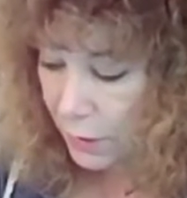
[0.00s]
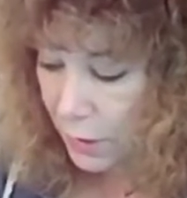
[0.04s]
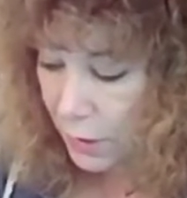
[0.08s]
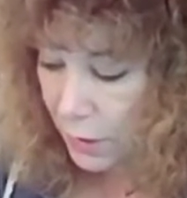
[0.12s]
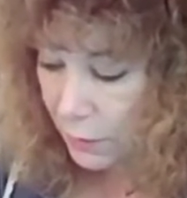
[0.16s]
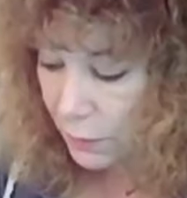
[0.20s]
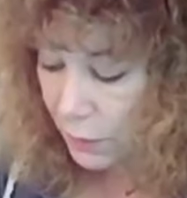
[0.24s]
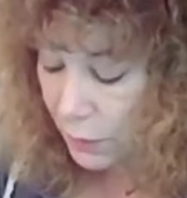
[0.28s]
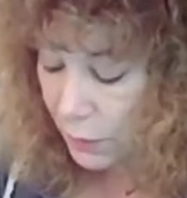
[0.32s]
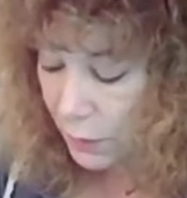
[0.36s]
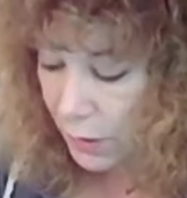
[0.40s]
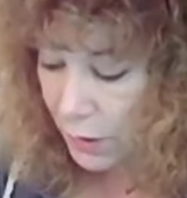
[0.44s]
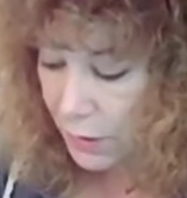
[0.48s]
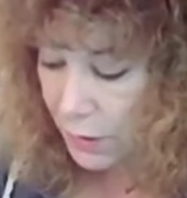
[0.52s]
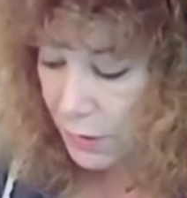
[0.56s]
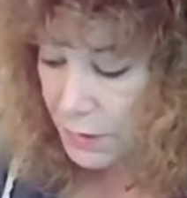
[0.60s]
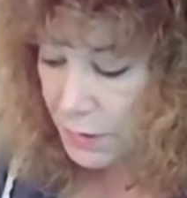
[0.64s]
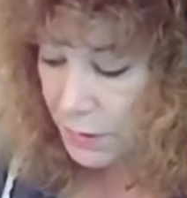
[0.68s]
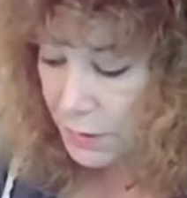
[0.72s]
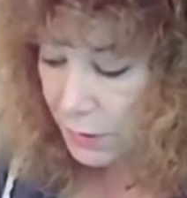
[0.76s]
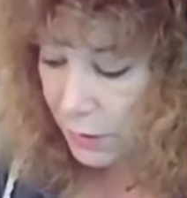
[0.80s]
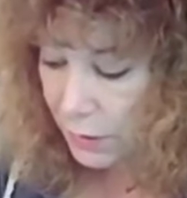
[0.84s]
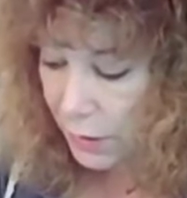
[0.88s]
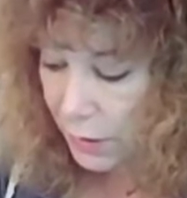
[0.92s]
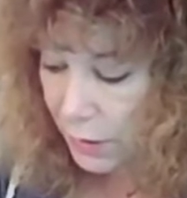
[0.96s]
If you eat
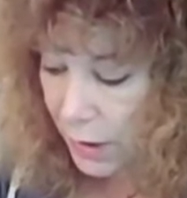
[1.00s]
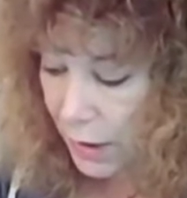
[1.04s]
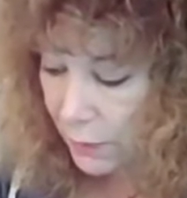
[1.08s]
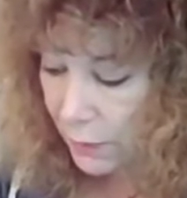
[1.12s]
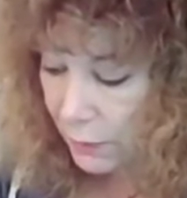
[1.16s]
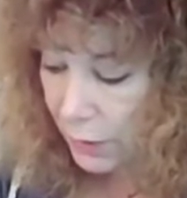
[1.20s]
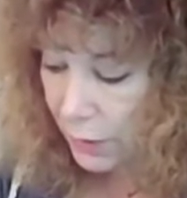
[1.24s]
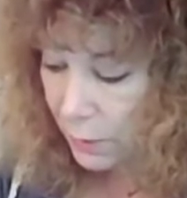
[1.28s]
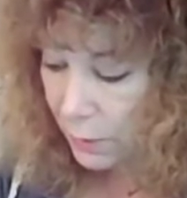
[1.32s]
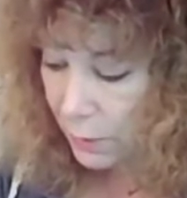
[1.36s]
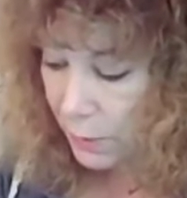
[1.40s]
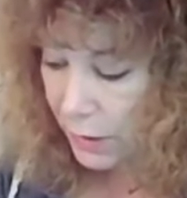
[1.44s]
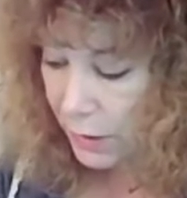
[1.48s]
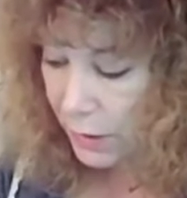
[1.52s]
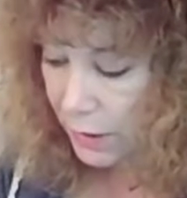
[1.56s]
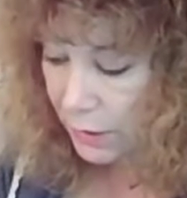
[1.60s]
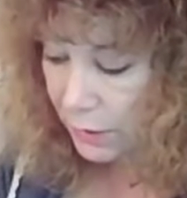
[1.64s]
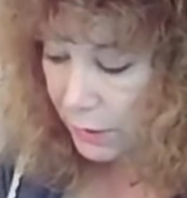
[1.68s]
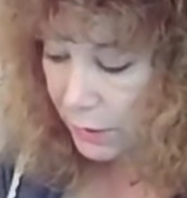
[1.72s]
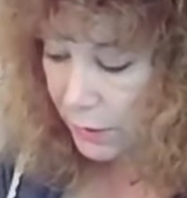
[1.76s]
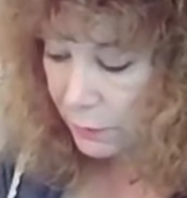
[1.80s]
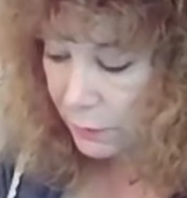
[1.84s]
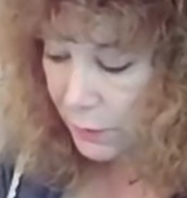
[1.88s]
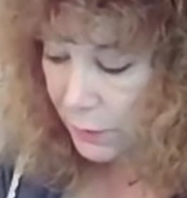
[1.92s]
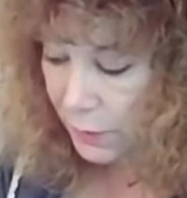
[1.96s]
dessert, have it
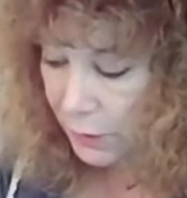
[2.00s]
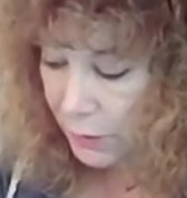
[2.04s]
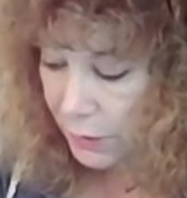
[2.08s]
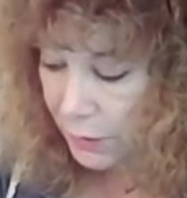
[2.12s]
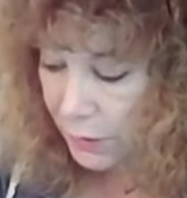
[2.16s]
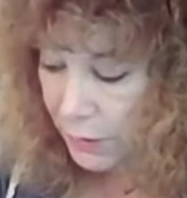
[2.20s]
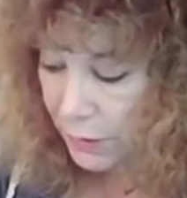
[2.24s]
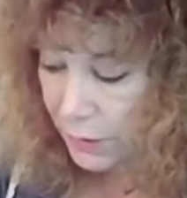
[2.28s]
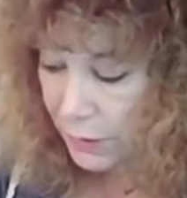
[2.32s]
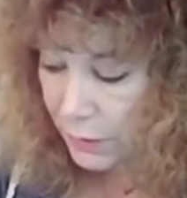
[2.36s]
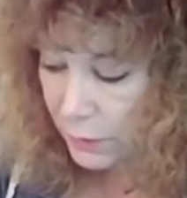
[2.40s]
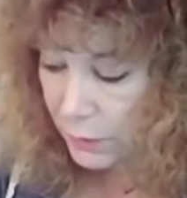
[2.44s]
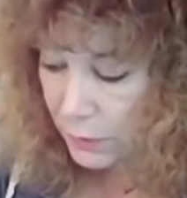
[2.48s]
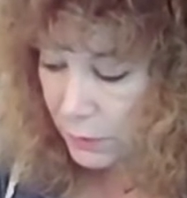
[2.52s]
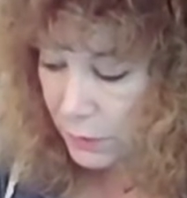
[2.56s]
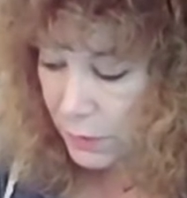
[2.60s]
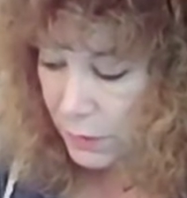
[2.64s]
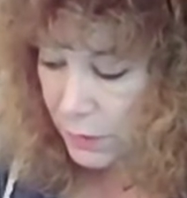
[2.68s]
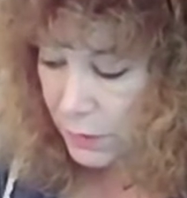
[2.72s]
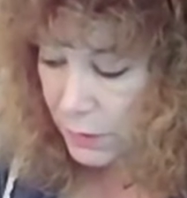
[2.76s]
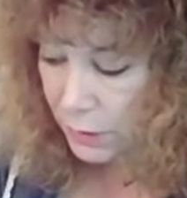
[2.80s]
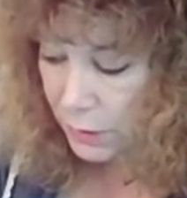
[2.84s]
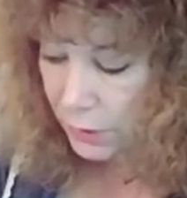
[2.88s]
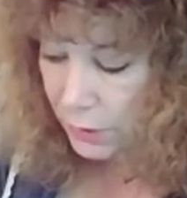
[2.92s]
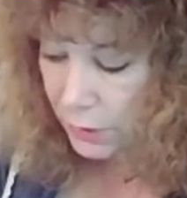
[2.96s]
immediately following
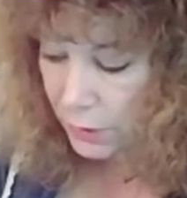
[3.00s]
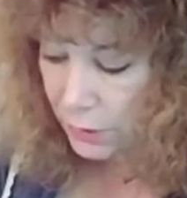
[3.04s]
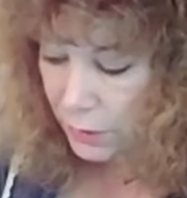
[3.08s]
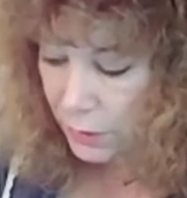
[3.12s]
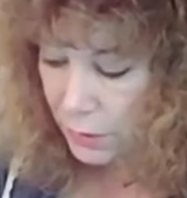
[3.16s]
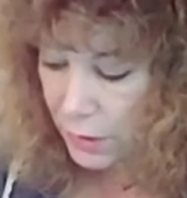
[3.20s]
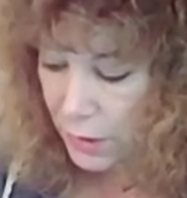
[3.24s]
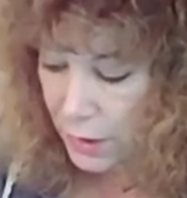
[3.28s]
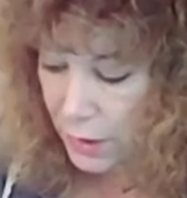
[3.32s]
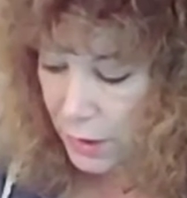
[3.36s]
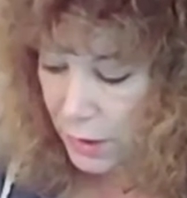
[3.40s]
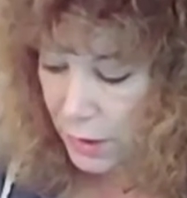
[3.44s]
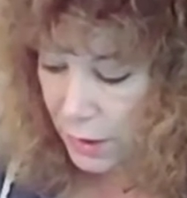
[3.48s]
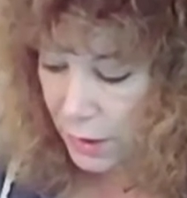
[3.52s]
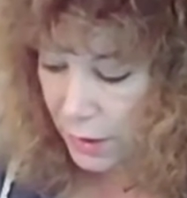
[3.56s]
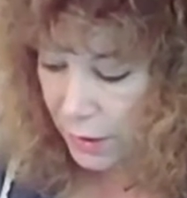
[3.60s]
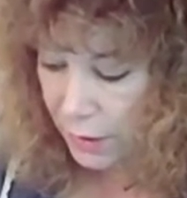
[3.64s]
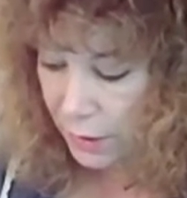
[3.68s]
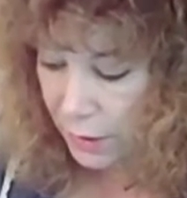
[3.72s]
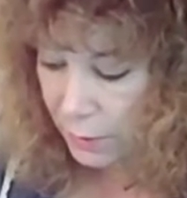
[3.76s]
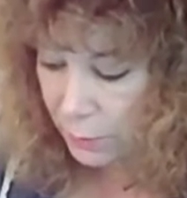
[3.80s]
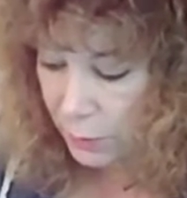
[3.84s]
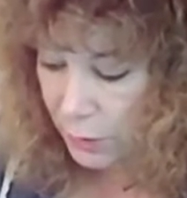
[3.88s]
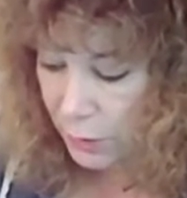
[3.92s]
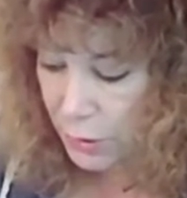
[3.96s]
dinner, and
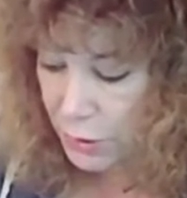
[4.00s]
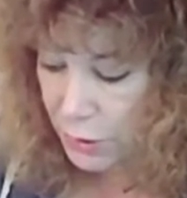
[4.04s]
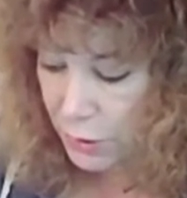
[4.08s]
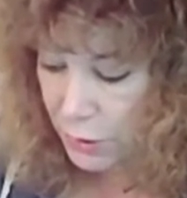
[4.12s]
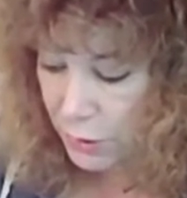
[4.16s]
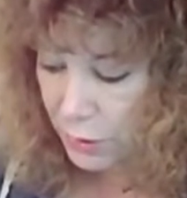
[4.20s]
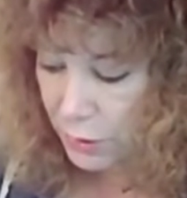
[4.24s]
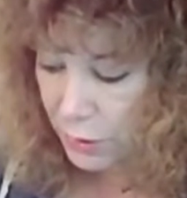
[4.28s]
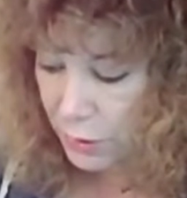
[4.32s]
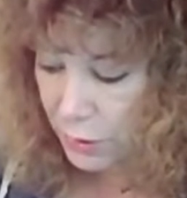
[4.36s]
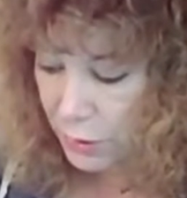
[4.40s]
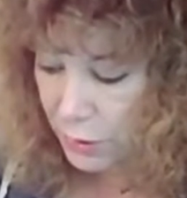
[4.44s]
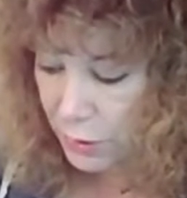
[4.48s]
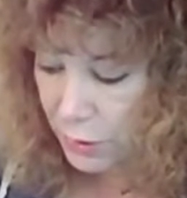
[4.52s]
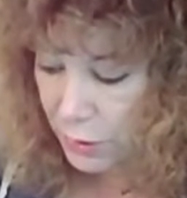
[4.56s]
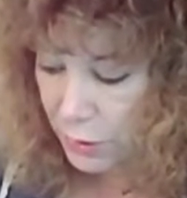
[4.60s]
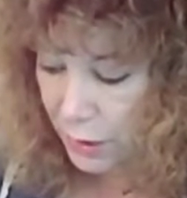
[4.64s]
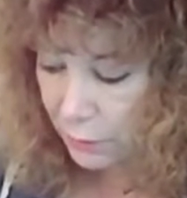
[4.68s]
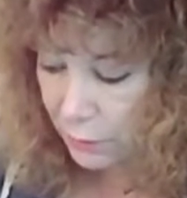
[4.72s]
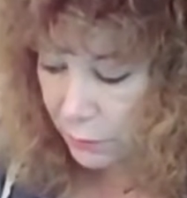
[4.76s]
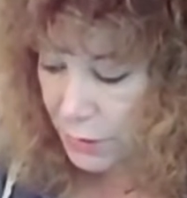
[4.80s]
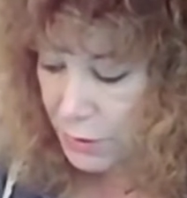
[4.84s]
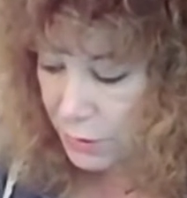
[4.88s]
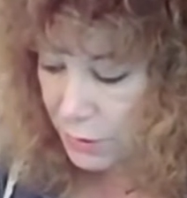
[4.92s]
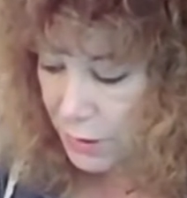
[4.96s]
then brush and
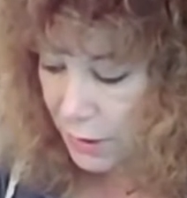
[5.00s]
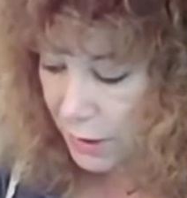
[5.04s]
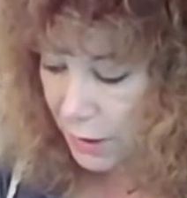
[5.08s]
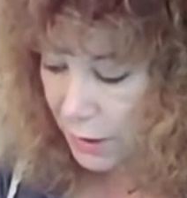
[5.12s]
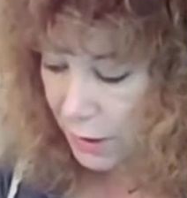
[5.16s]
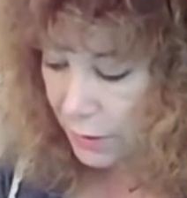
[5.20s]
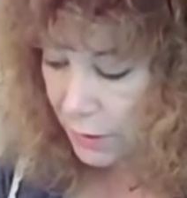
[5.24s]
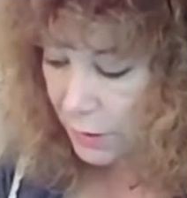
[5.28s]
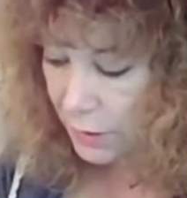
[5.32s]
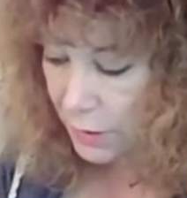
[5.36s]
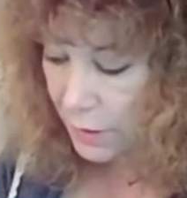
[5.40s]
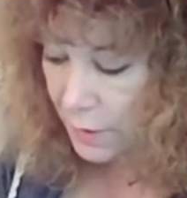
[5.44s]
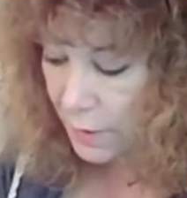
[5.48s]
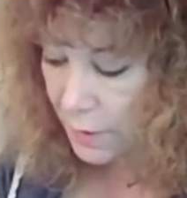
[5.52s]
floss your teeth.